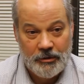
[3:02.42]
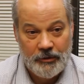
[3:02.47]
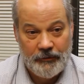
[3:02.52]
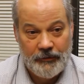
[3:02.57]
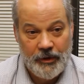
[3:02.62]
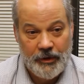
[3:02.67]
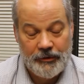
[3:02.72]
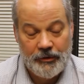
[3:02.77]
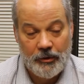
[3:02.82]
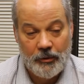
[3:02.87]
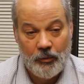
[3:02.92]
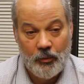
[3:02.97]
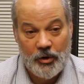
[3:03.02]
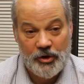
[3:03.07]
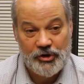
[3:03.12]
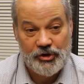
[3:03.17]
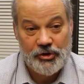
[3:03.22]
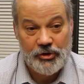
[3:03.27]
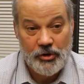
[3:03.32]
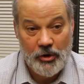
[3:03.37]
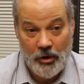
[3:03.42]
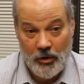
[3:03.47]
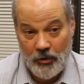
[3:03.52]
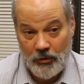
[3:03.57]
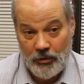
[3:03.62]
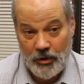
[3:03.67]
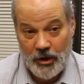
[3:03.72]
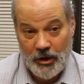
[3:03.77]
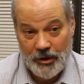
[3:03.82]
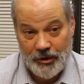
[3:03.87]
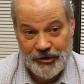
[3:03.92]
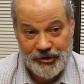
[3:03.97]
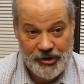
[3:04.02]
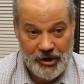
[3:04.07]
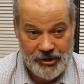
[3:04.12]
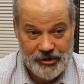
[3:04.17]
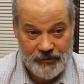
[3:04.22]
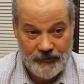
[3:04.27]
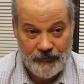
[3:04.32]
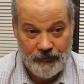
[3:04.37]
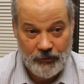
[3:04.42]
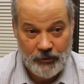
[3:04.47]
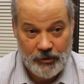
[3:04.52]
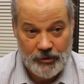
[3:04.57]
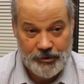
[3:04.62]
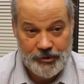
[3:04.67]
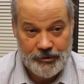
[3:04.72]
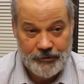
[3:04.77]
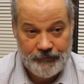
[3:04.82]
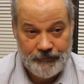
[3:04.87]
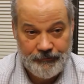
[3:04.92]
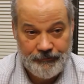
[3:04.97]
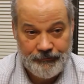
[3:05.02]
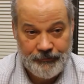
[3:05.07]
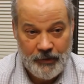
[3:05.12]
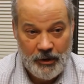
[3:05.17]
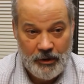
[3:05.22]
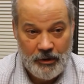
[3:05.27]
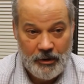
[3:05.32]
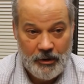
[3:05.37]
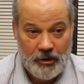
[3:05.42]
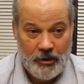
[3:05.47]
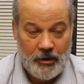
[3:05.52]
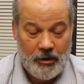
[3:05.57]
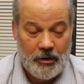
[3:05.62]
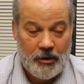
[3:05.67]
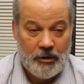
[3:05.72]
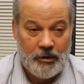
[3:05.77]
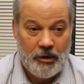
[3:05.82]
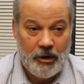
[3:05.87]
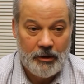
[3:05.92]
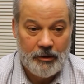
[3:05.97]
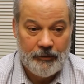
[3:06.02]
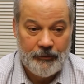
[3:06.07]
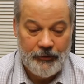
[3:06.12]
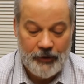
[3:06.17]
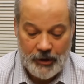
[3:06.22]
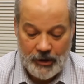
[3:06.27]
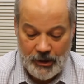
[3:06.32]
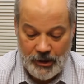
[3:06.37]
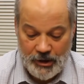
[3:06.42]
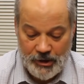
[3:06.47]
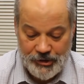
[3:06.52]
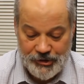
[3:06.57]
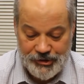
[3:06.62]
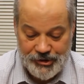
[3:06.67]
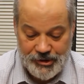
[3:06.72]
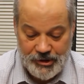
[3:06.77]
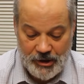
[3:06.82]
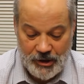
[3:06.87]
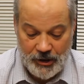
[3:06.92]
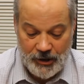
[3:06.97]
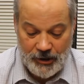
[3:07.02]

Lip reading: that there was no excessive force. The other thing is,